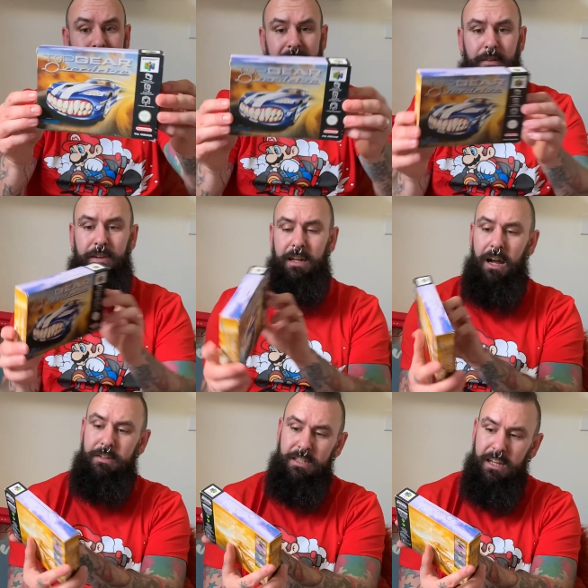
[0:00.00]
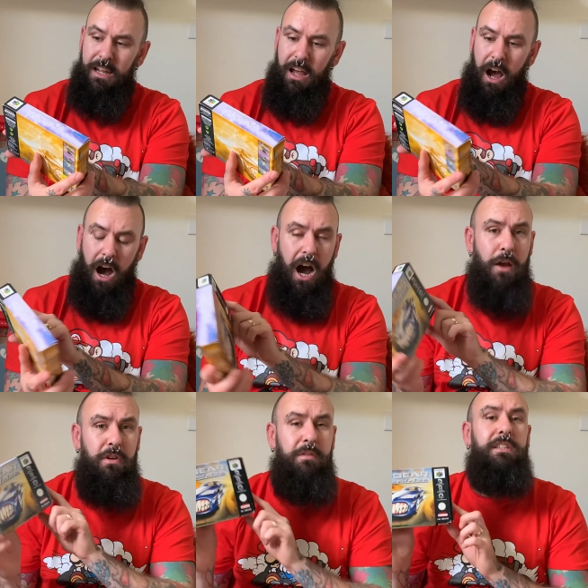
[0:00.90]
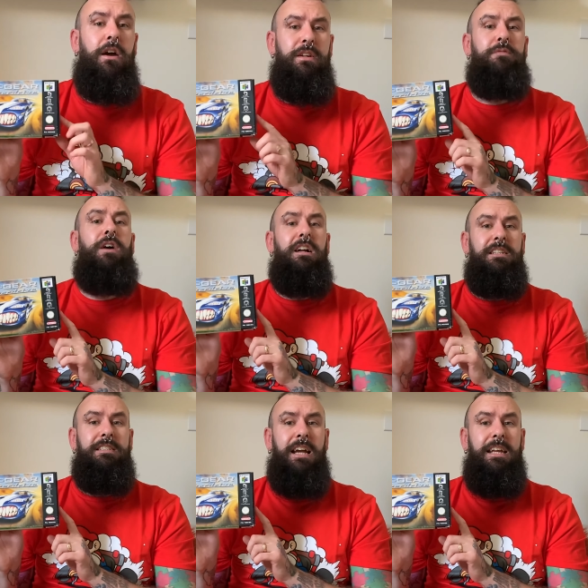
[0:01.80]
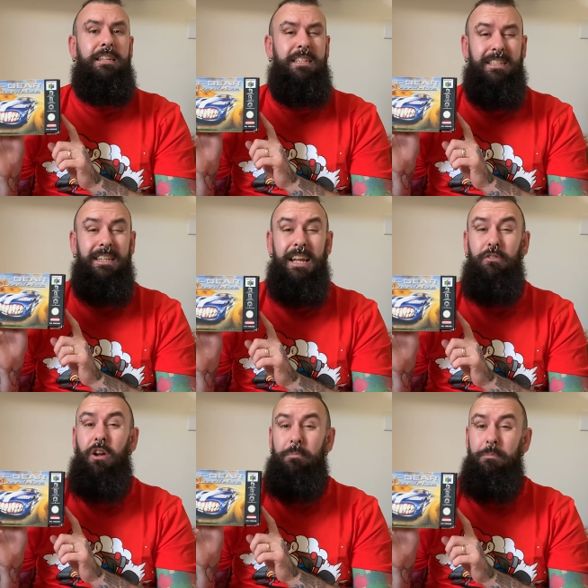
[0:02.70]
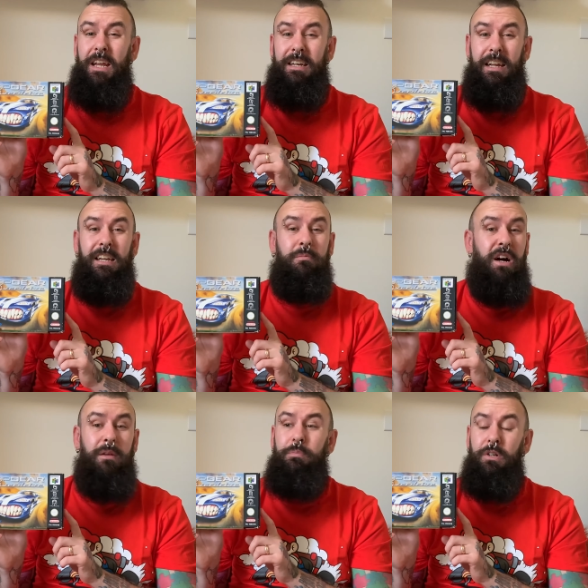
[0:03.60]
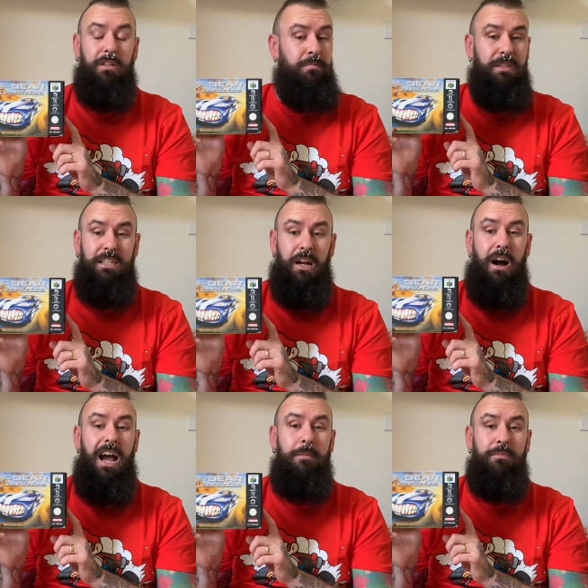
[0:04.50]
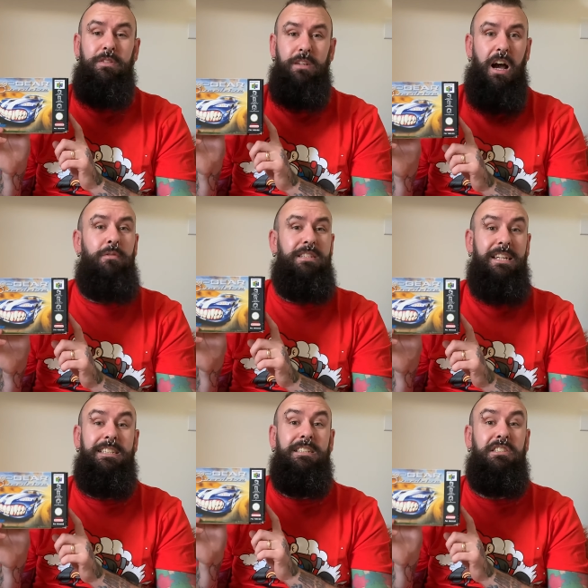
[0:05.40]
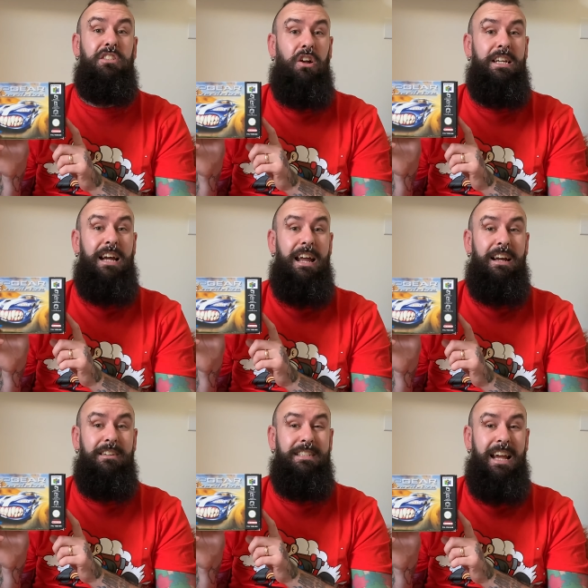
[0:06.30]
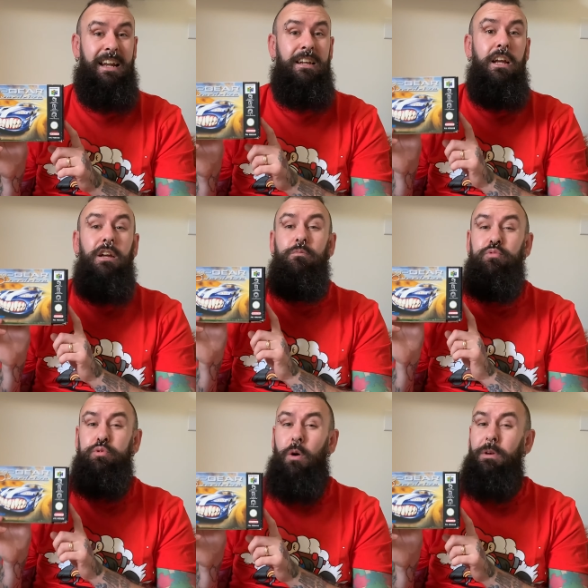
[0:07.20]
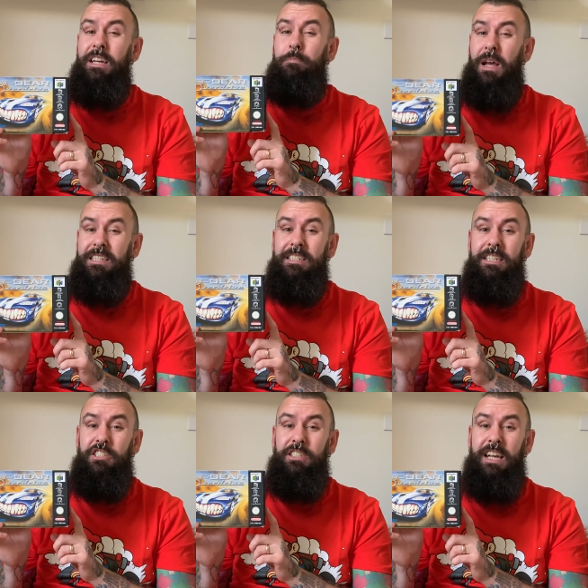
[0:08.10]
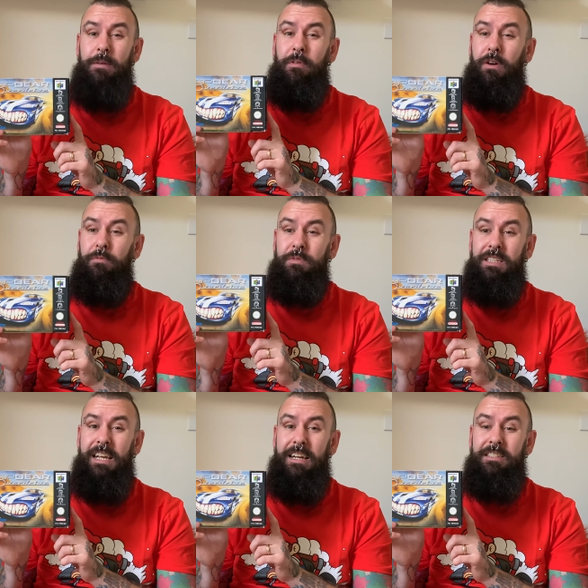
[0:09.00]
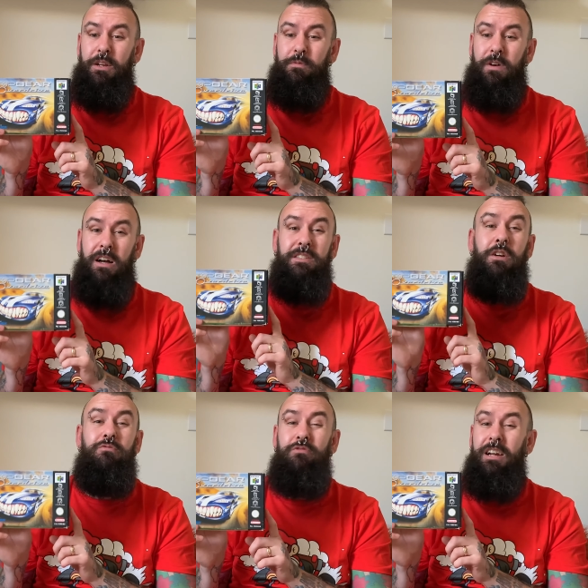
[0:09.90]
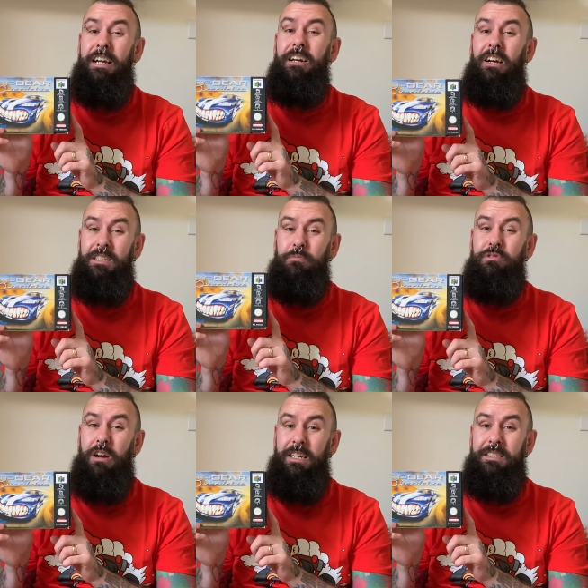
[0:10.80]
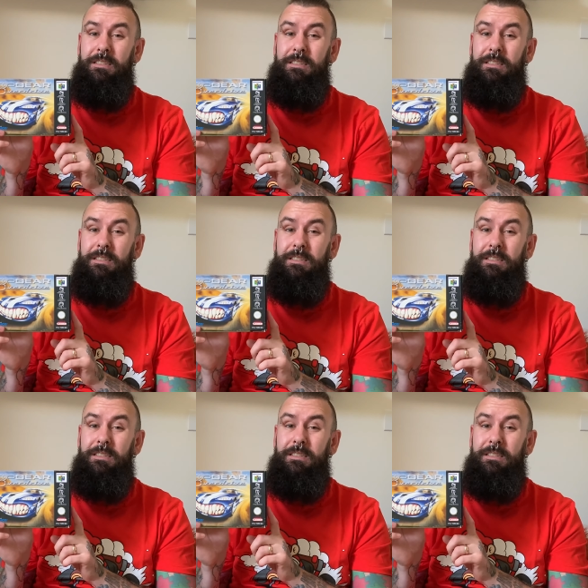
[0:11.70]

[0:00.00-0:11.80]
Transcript: Definitely, I would go as far to say this is near on mint in my book. But you know, I would say this is a solid 8 out of 10. Probably the best condition game I've got from CEX so far. So really nice surprise.